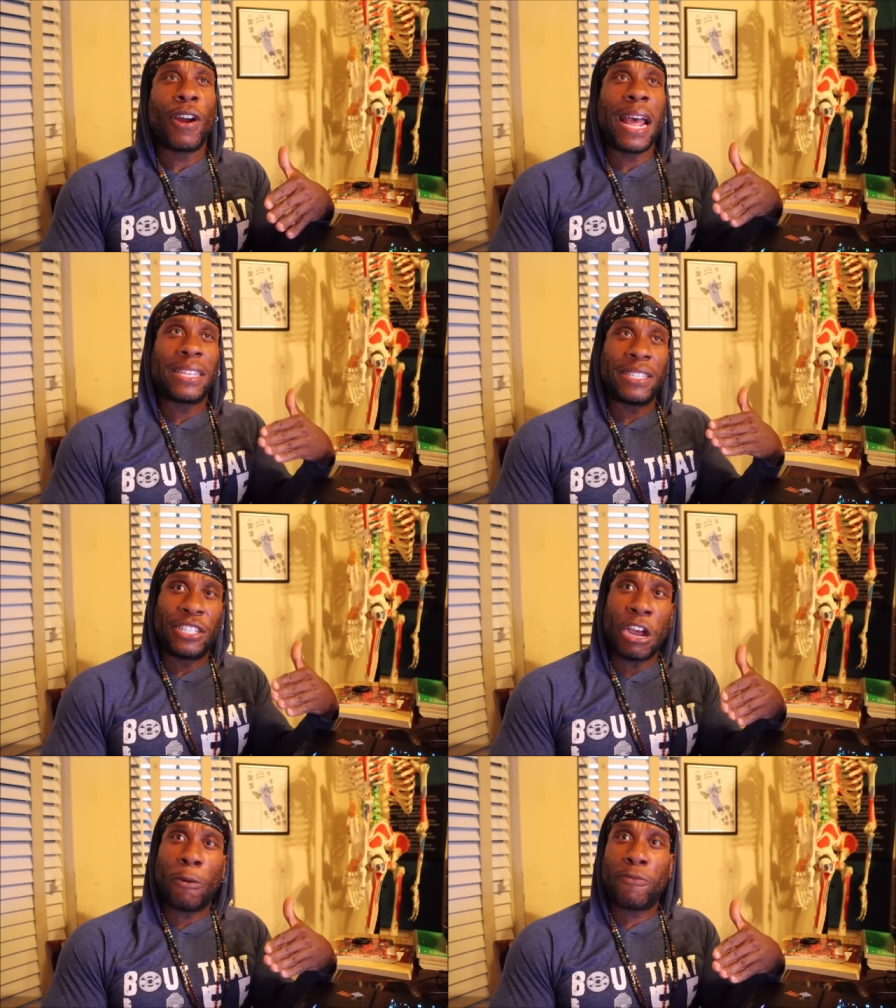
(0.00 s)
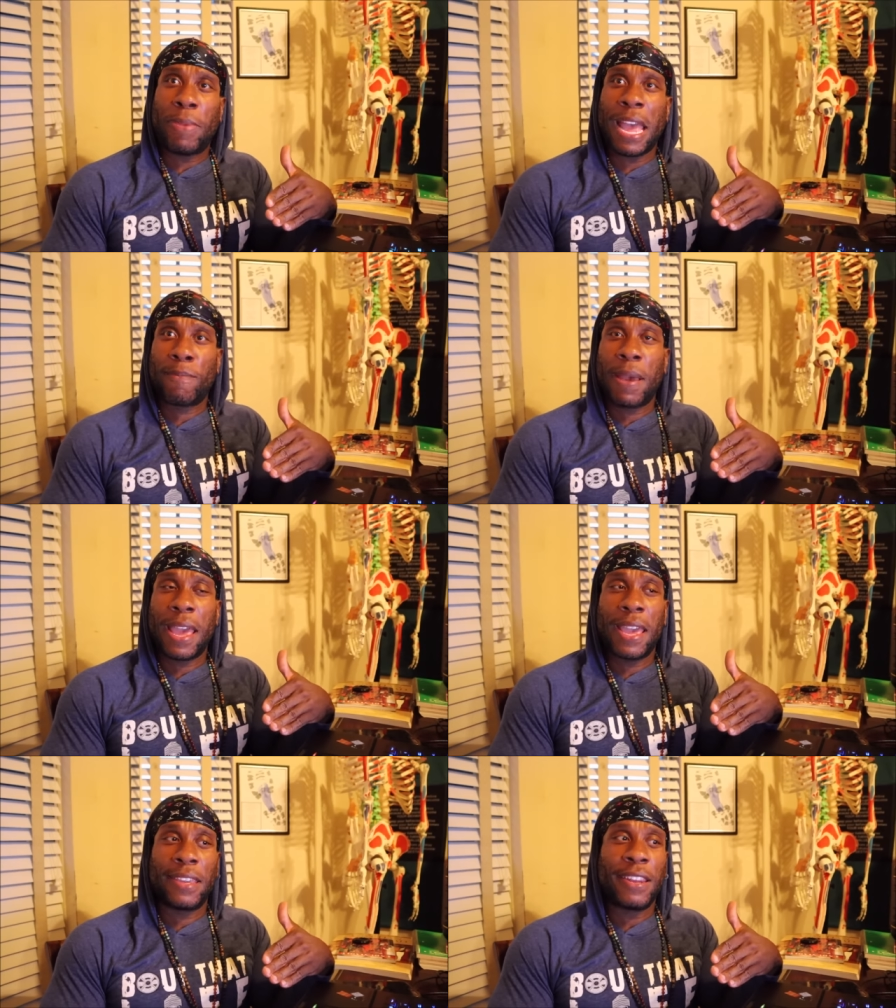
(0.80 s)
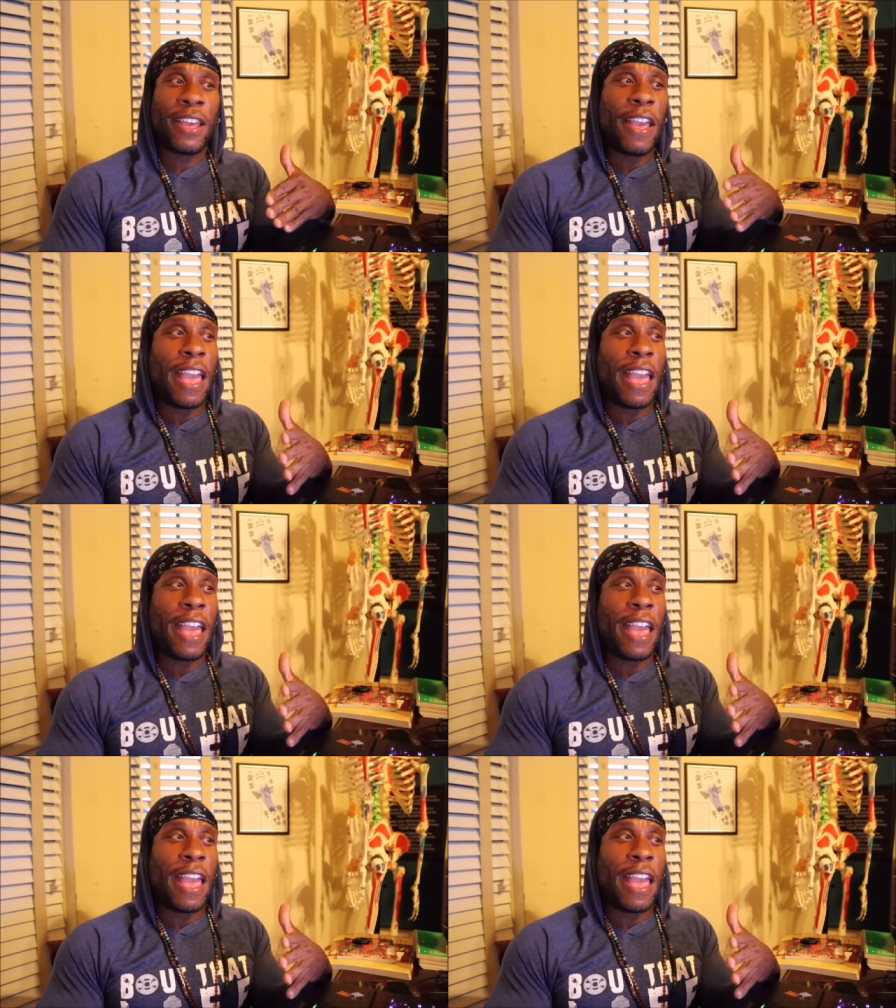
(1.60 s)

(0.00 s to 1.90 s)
or has dealt with back pain